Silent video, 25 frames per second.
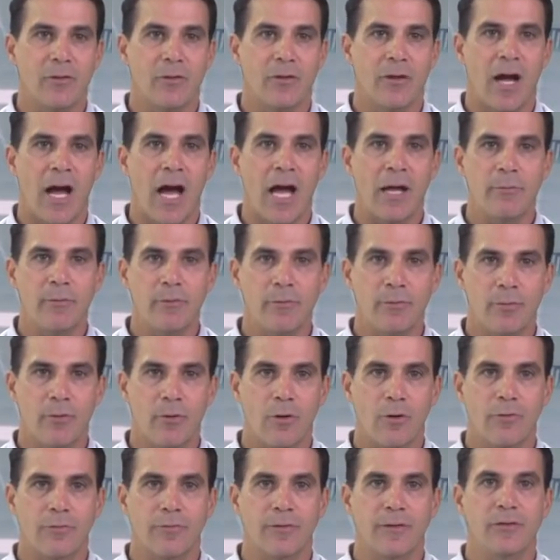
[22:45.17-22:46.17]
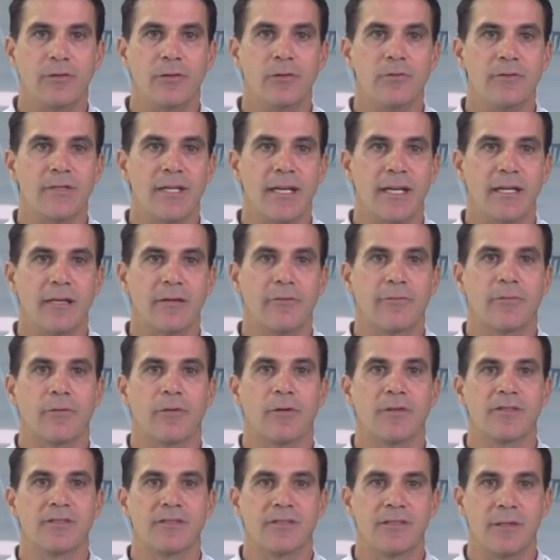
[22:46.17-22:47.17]
or ibuprofen you take for
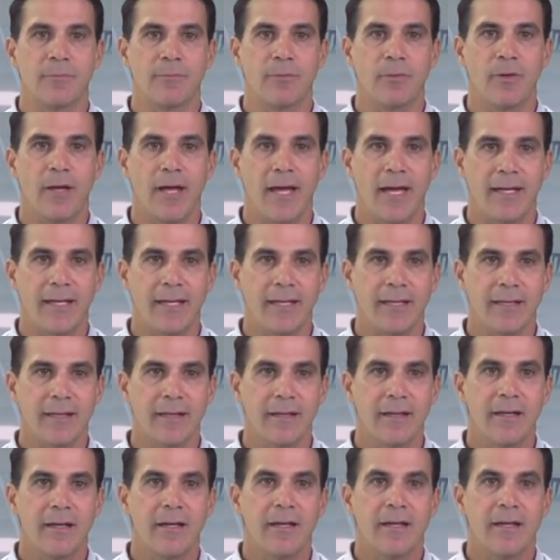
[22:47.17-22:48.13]
a simple headache